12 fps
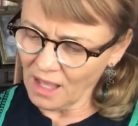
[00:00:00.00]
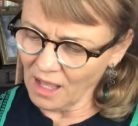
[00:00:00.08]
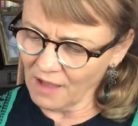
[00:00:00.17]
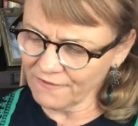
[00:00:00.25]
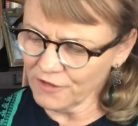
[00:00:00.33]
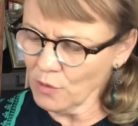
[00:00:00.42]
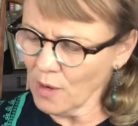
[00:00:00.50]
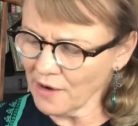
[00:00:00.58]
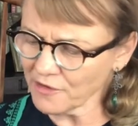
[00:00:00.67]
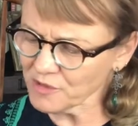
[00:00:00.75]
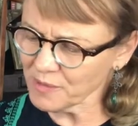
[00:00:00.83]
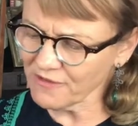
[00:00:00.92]
A few
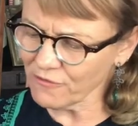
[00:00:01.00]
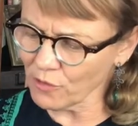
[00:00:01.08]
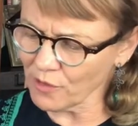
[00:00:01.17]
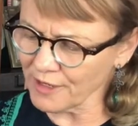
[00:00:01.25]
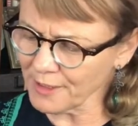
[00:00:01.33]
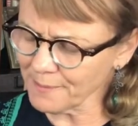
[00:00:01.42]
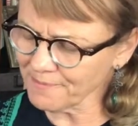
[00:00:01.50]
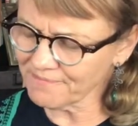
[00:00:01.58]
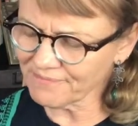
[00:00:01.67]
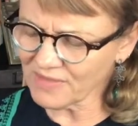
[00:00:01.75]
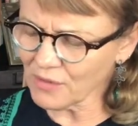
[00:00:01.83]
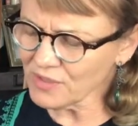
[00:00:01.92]
hours before,
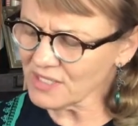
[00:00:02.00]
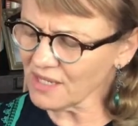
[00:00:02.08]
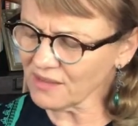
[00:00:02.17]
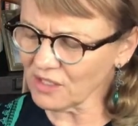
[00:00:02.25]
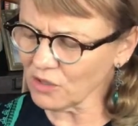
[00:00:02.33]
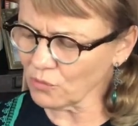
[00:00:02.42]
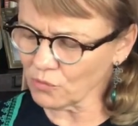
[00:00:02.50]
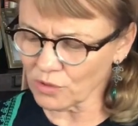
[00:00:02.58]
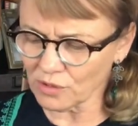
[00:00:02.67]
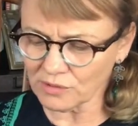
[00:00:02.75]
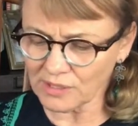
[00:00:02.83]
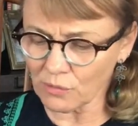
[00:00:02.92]
there was nothing in the
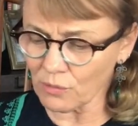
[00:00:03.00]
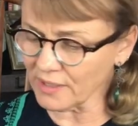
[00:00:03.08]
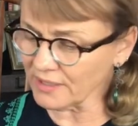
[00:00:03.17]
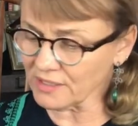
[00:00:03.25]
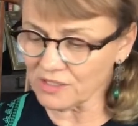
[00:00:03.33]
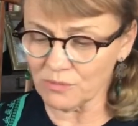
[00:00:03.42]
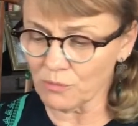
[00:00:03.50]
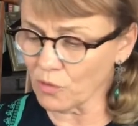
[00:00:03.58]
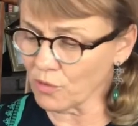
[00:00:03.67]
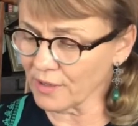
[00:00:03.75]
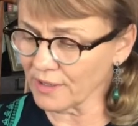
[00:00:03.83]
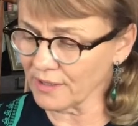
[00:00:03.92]
world I wanted to
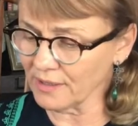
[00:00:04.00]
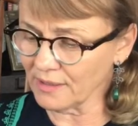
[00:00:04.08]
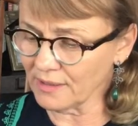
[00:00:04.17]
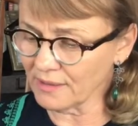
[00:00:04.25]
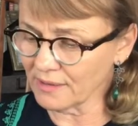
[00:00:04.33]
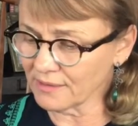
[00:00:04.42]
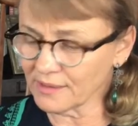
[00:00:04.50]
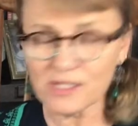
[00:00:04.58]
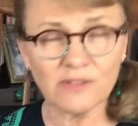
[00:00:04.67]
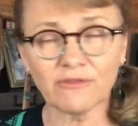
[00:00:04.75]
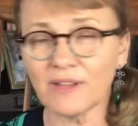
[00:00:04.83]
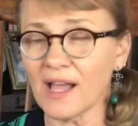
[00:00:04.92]
more than
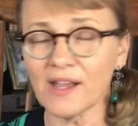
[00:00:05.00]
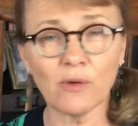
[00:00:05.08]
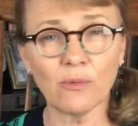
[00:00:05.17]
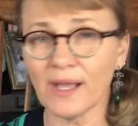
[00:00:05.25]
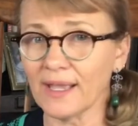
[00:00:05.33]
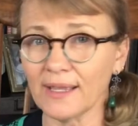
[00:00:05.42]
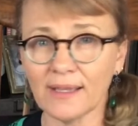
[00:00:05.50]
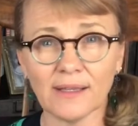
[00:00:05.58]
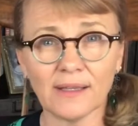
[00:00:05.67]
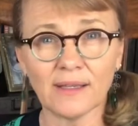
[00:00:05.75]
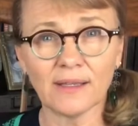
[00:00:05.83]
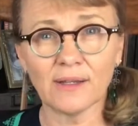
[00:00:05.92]
to fly away
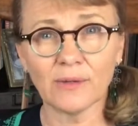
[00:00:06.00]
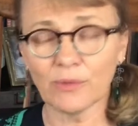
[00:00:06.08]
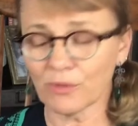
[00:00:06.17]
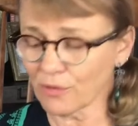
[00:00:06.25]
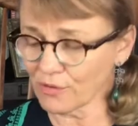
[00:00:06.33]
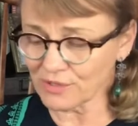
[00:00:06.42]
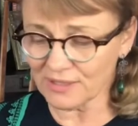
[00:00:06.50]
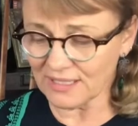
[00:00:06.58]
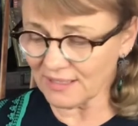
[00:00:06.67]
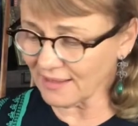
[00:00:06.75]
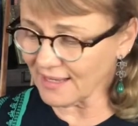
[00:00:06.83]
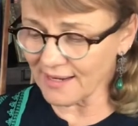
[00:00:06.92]
with Rosalie
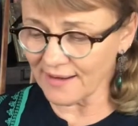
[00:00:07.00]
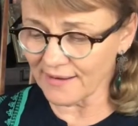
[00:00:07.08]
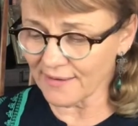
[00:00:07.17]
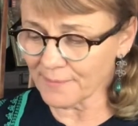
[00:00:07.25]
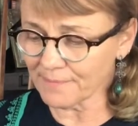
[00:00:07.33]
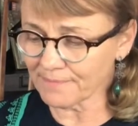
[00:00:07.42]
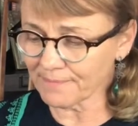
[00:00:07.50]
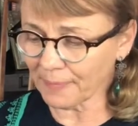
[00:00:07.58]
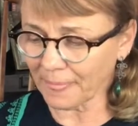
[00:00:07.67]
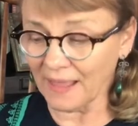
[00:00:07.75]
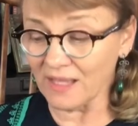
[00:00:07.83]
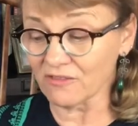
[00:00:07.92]
Clare
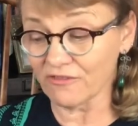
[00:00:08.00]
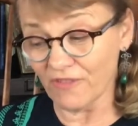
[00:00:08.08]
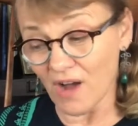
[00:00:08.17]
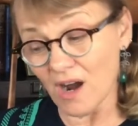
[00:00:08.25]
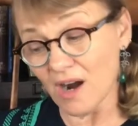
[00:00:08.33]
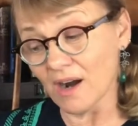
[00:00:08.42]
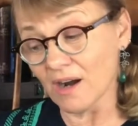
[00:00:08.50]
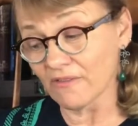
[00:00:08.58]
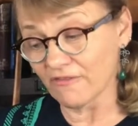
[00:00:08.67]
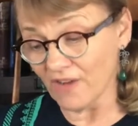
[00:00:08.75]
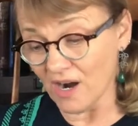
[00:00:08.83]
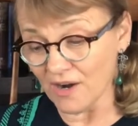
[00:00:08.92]
and far,
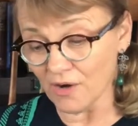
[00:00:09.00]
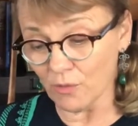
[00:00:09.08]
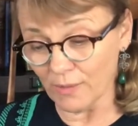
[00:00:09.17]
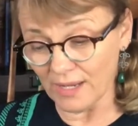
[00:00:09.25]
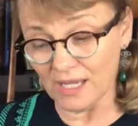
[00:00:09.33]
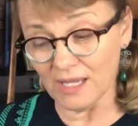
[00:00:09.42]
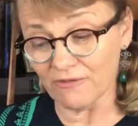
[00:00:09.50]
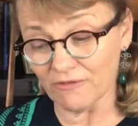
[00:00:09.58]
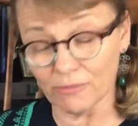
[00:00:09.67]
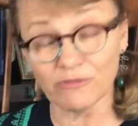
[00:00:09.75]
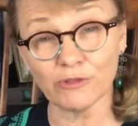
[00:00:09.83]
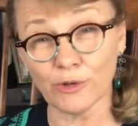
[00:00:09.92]
far away
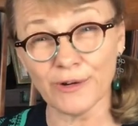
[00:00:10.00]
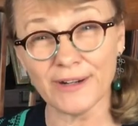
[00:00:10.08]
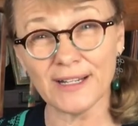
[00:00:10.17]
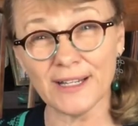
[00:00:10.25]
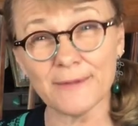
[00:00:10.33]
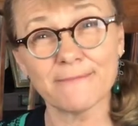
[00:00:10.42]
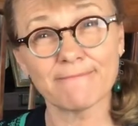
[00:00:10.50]
from Florida.